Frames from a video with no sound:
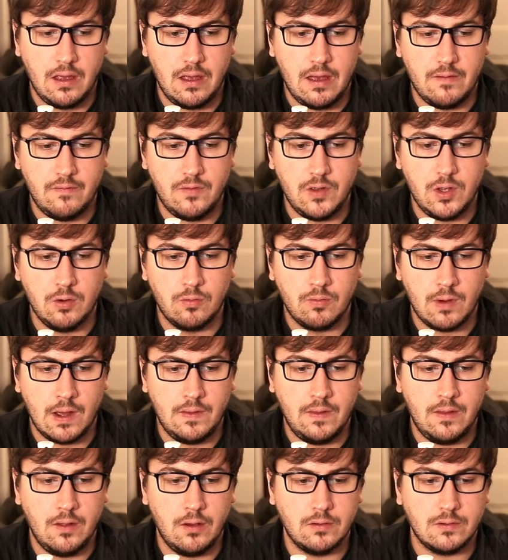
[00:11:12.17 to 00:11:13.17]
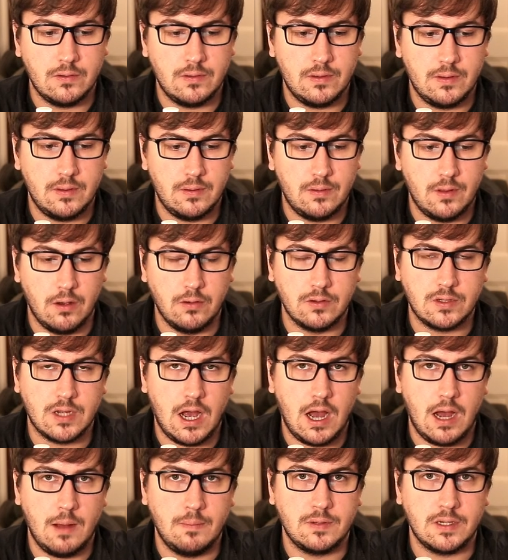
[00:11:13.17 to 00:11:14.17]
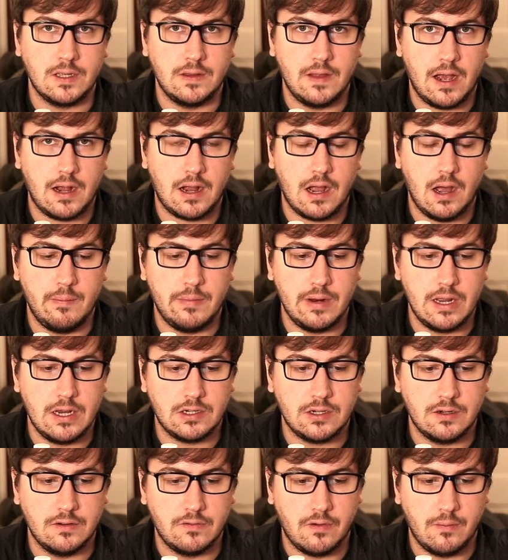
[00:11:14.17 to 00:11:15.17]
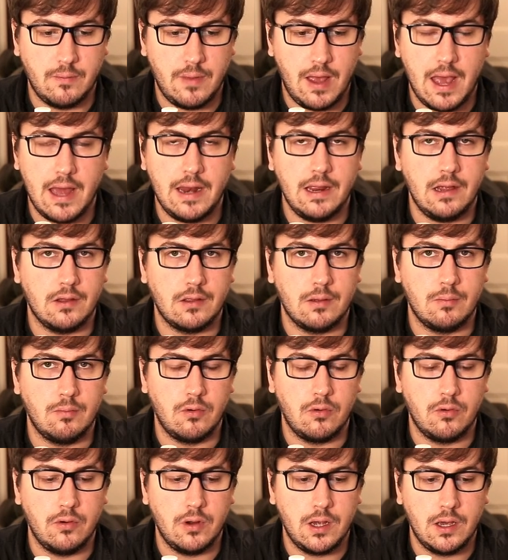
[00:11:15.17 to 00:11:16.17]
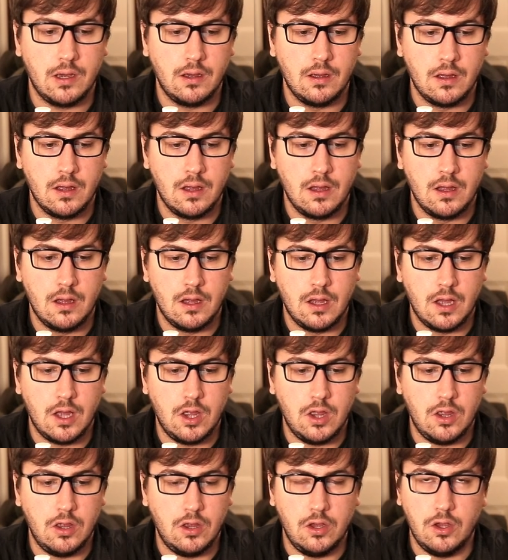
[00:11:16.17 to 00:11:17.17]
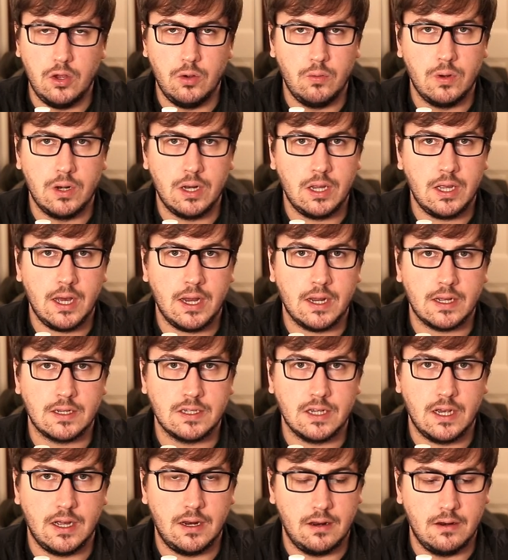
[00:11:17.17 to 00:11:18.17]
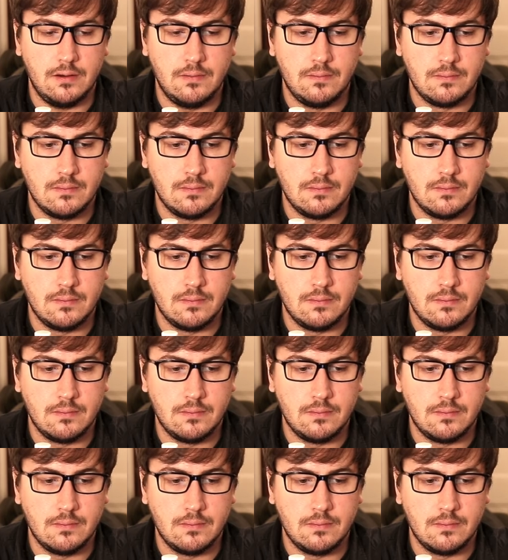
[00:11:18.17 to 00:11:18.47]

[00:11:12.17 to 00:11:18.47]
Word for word: If you read those, hops in that combination from any other brewery, you wouldn't get excited.